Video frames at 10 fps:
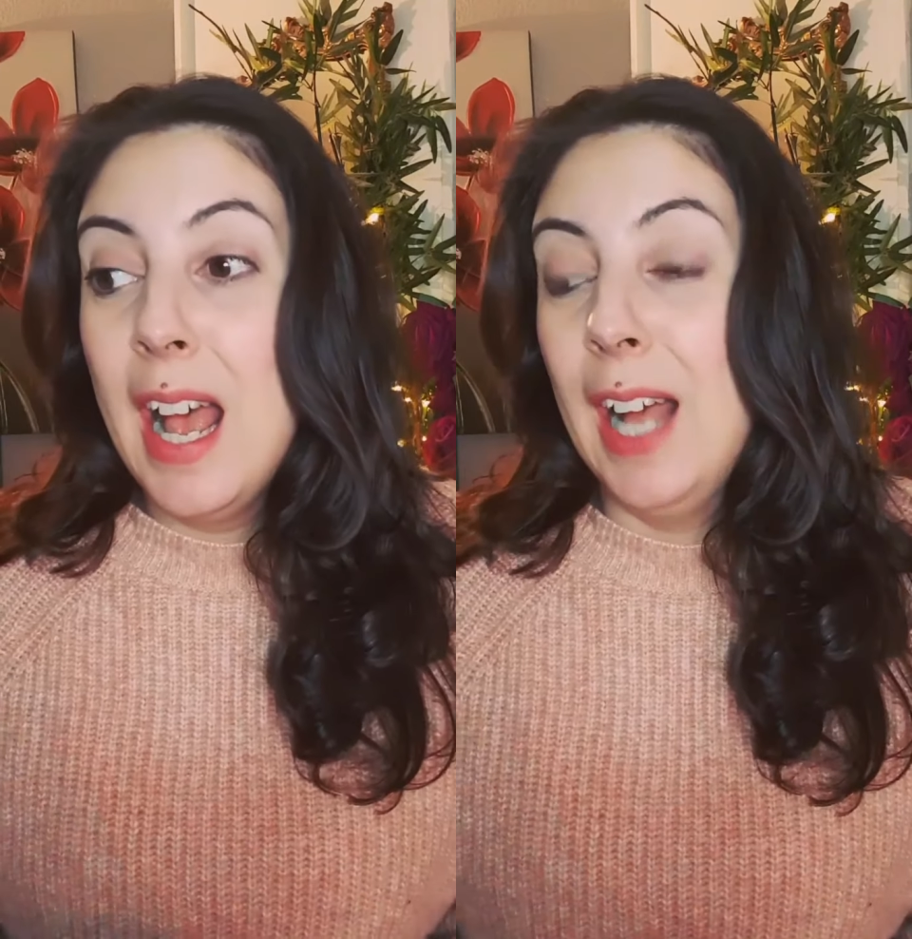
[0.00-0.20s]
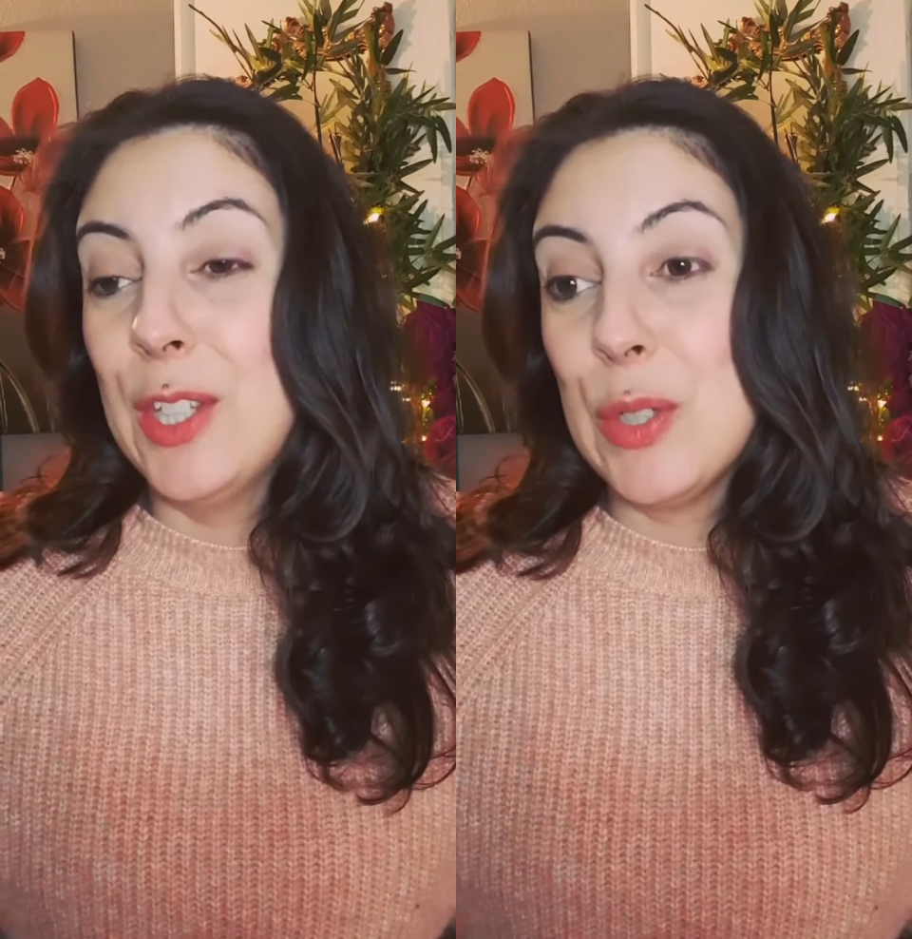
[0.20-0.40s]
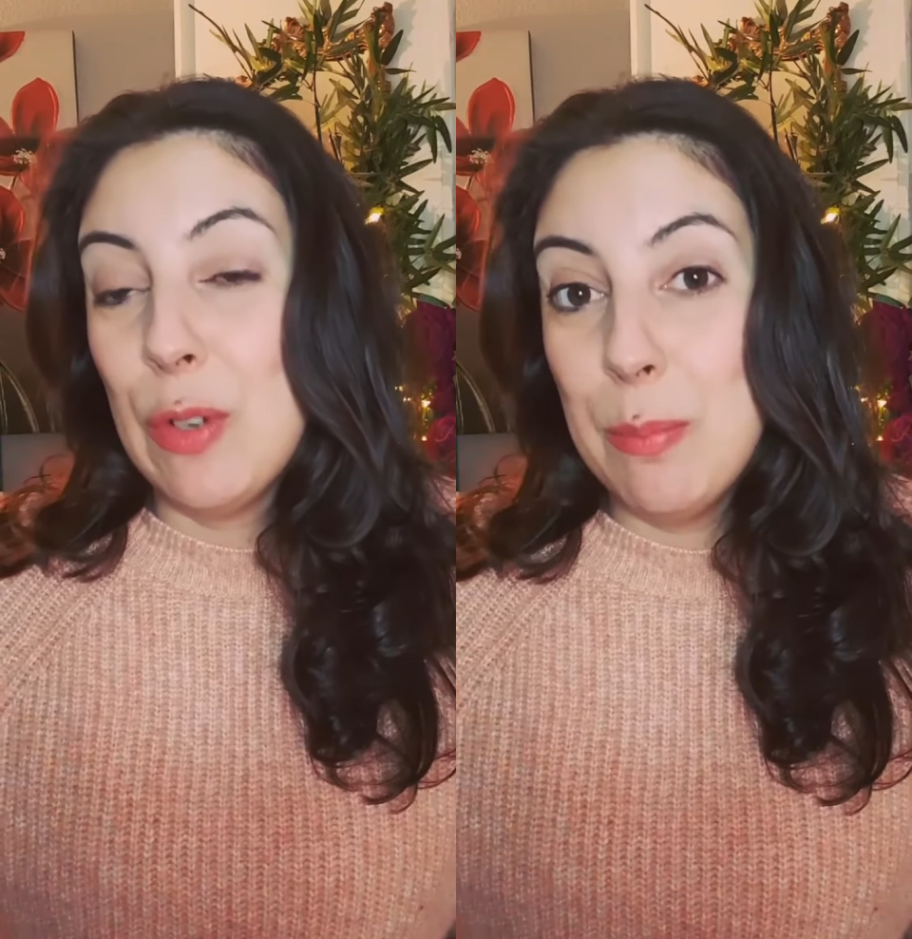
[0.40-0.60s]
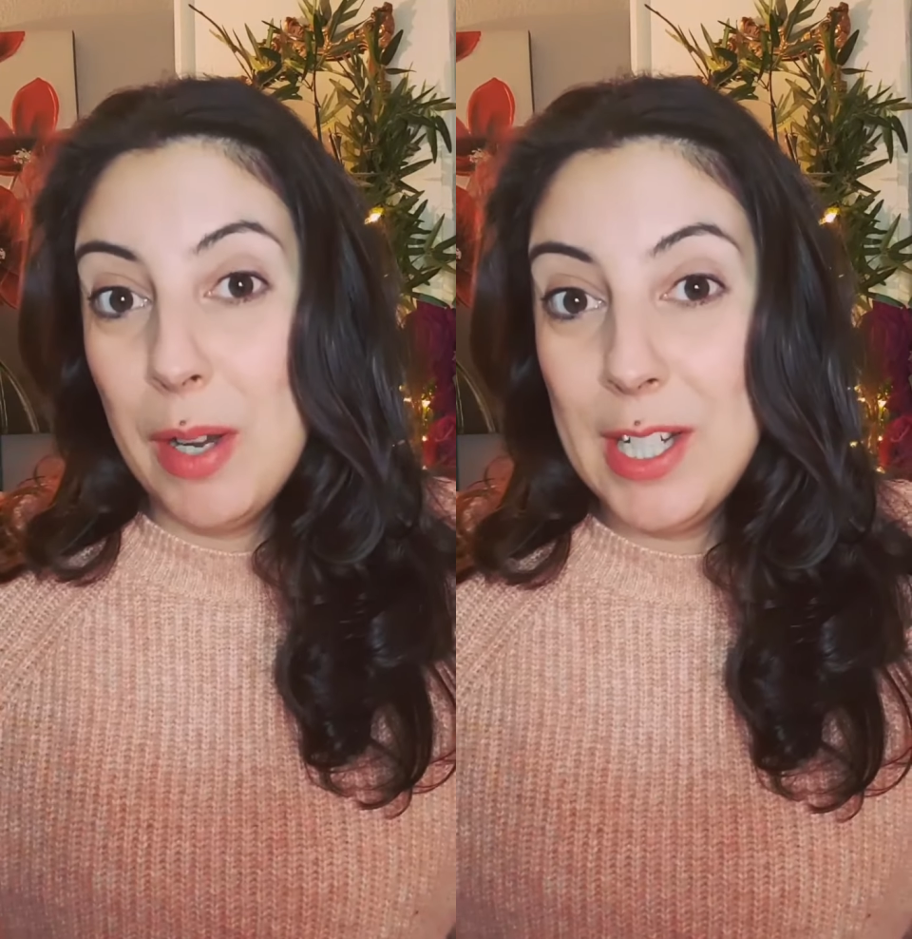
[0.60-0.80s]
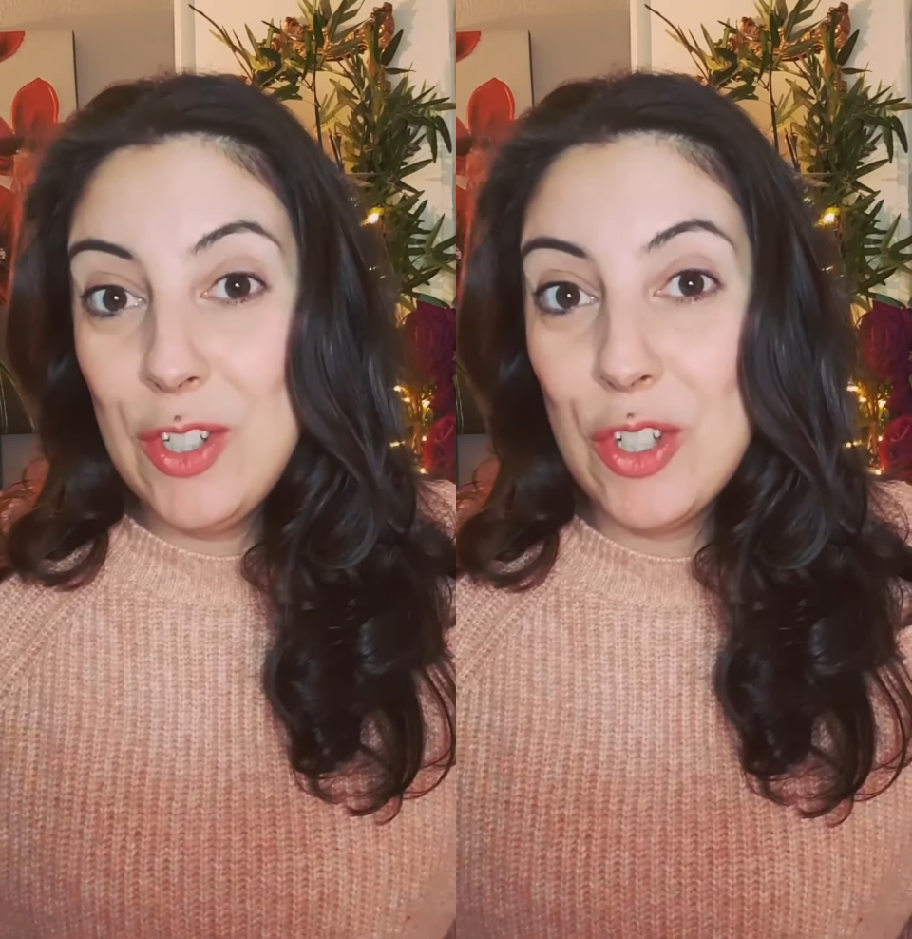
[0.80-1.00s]
and to
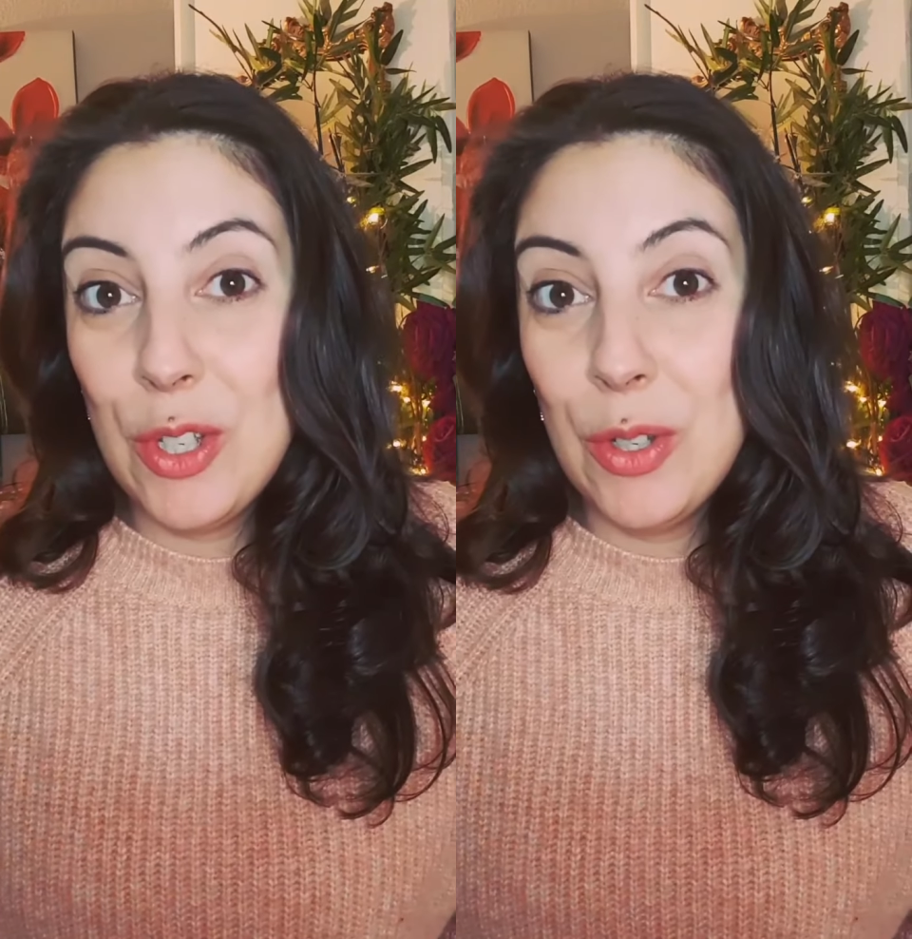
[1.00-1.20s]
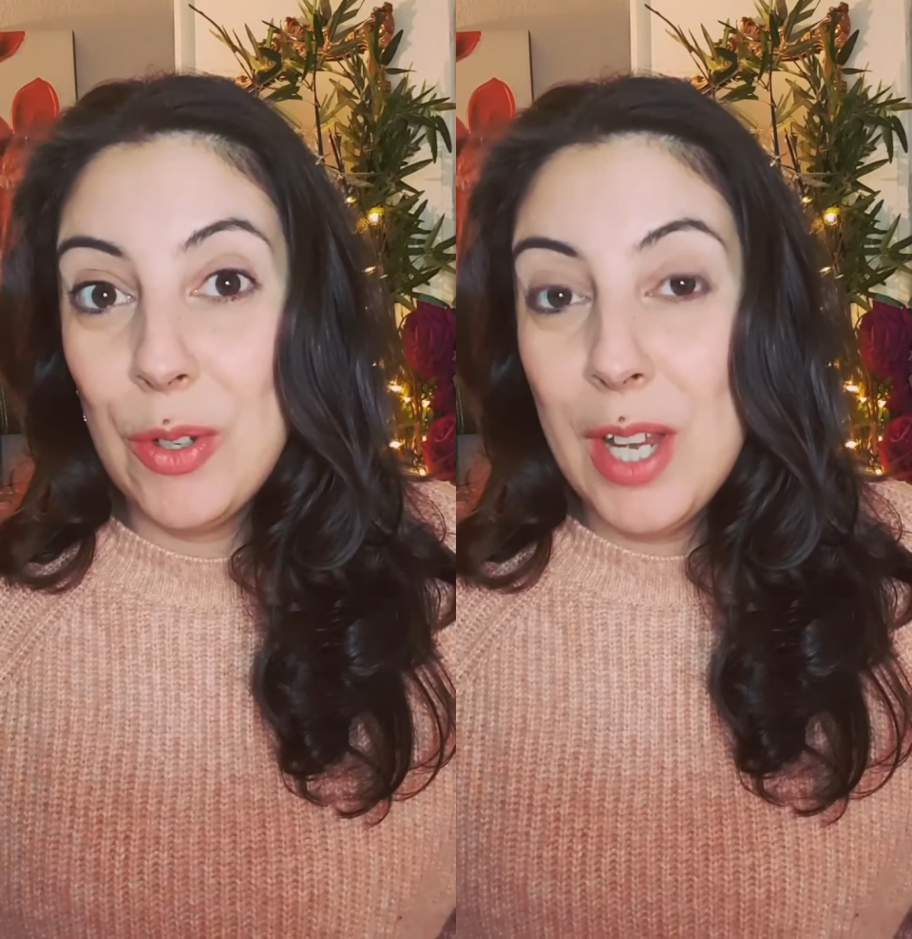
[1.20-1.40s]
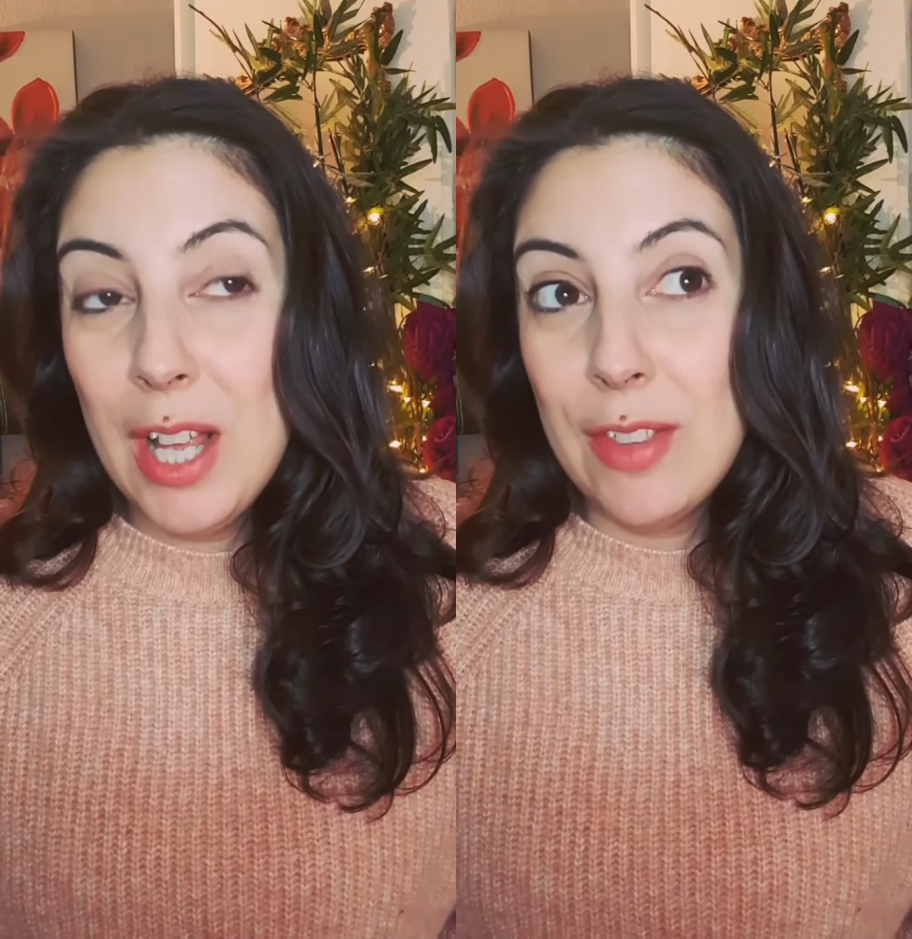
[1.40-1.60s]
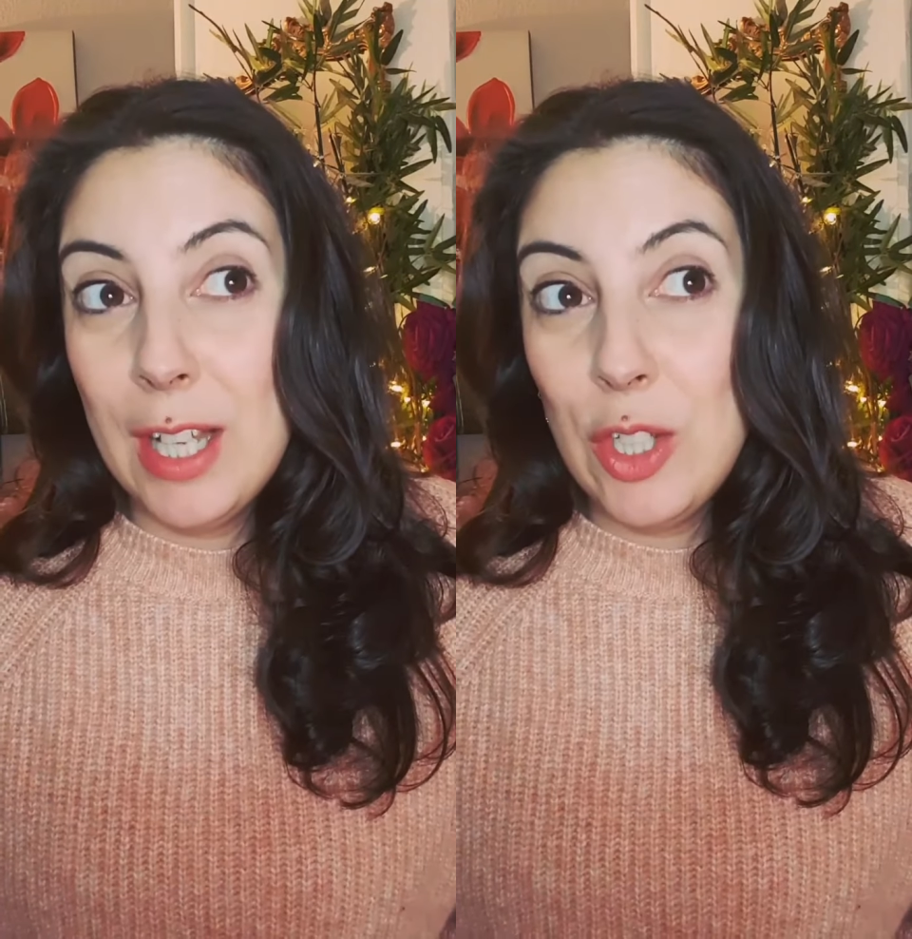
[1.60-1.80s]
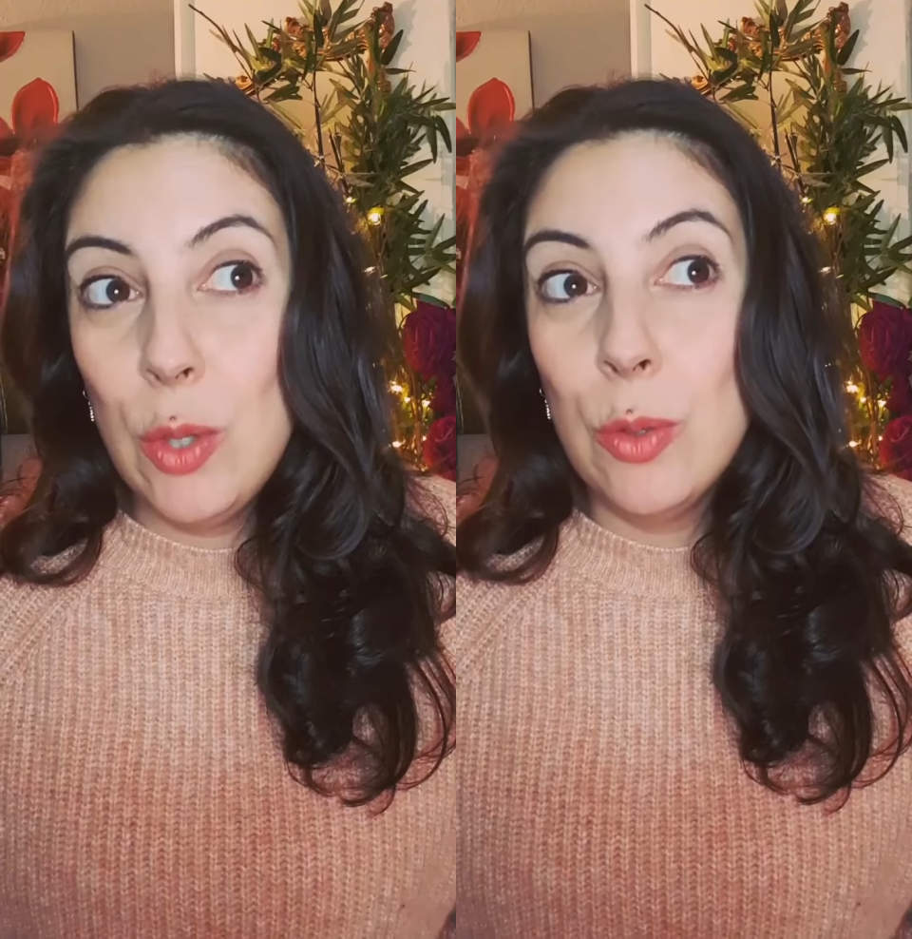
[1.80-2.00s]
remind you
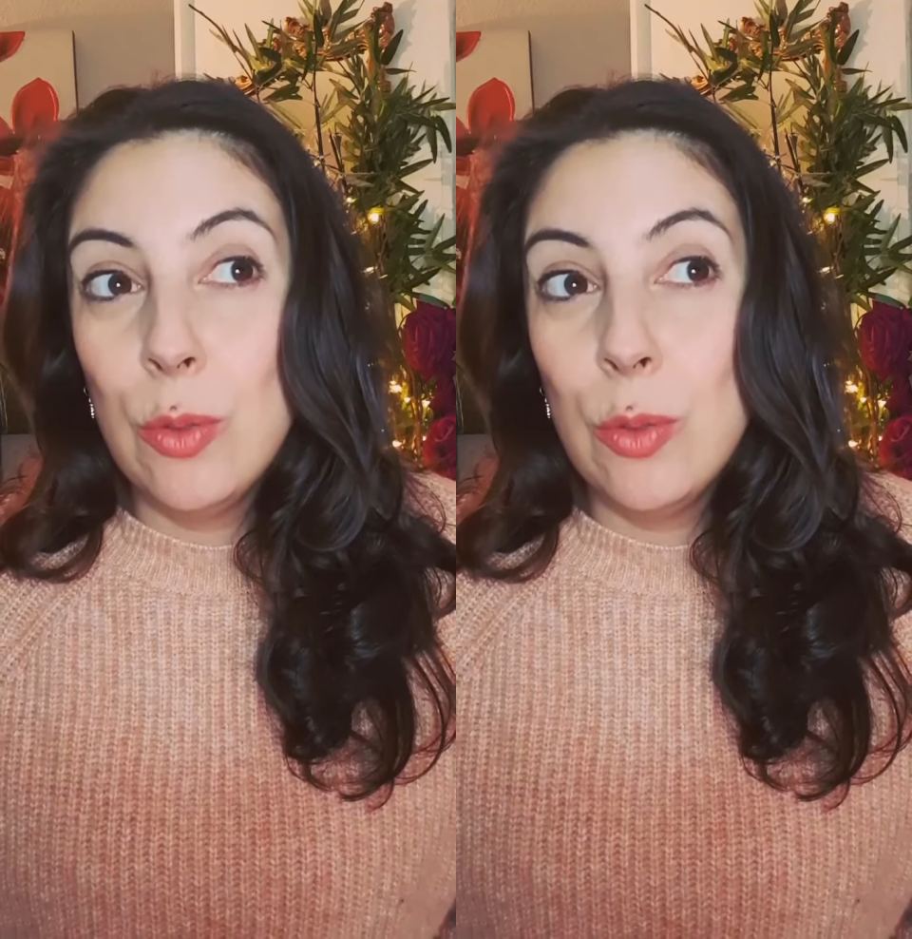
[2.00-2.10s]
that you,